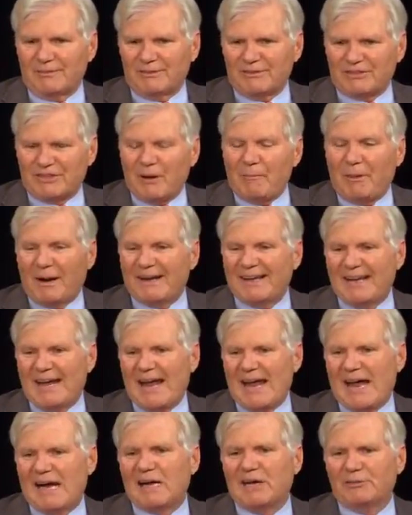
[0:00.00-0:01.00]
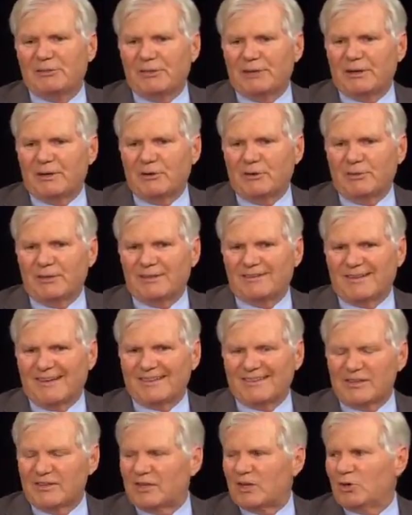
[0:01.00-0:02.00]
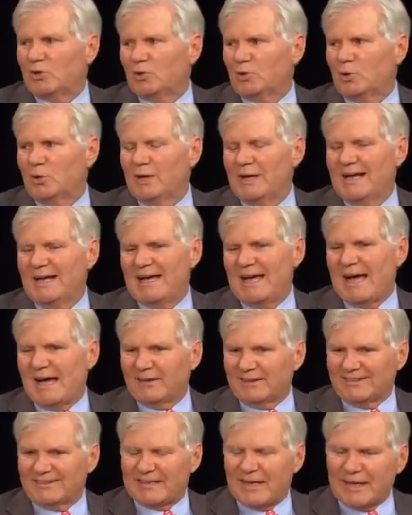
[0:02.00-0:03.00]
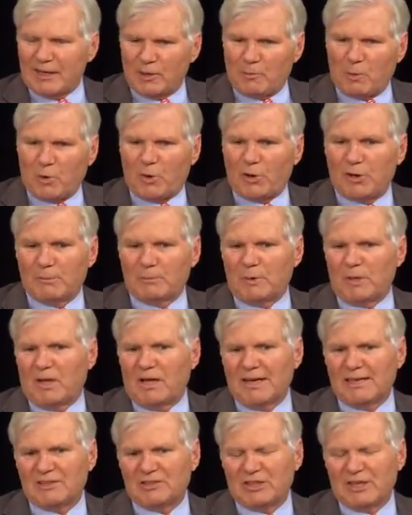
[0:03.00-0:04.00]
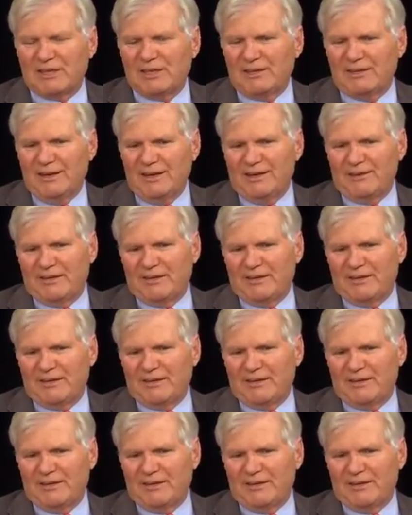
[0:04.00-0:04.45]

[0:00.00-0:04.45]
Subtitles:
somebody out there that doesn't know how to take apart a blockchain.